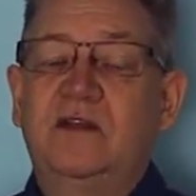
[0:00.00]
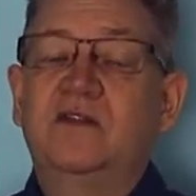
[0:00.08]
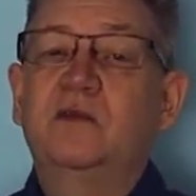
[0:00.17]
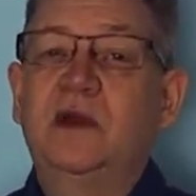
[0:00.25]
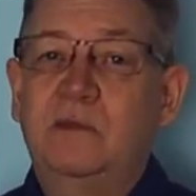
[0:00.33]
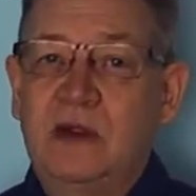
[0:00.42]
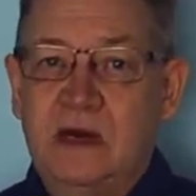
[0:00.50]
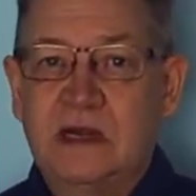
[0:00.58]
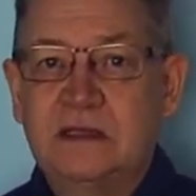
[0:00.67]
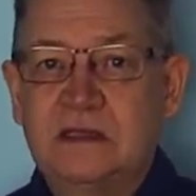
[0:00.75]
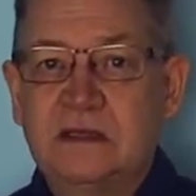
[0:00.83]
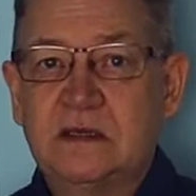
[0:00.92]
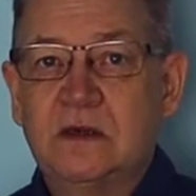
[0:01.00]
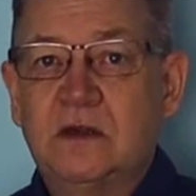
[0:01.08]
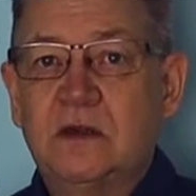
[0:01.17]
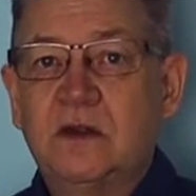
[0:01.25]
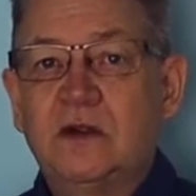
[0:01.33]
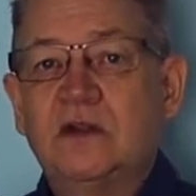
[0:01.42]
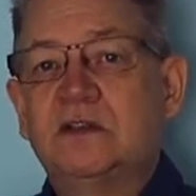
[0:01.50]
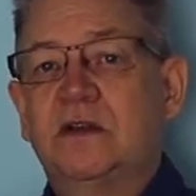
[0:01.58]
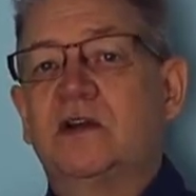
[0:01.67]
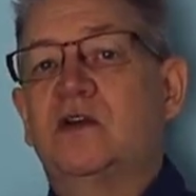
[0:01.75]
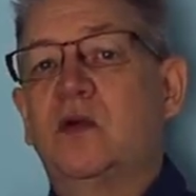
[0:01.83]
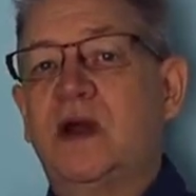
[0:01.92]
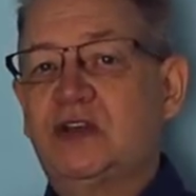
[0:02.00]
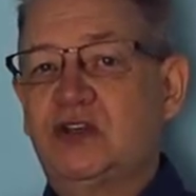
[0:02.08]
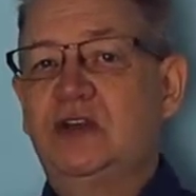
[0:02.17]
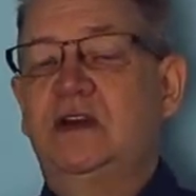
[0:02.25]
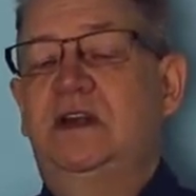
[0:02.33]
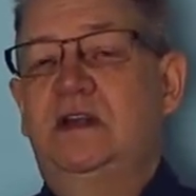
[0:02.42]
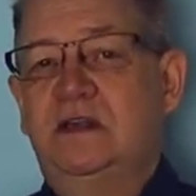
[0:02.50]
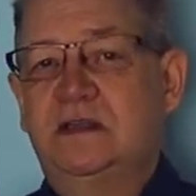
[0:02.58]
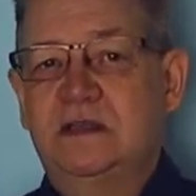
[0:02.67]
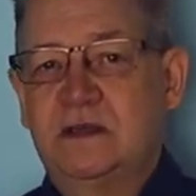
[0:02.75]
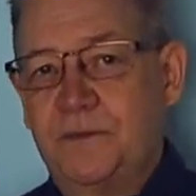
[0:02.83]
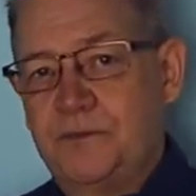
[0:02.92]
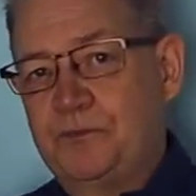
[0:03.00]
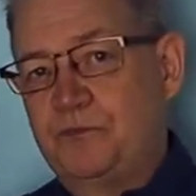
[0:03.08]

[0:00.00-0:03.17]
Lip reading: in 3 minutes. So the question is,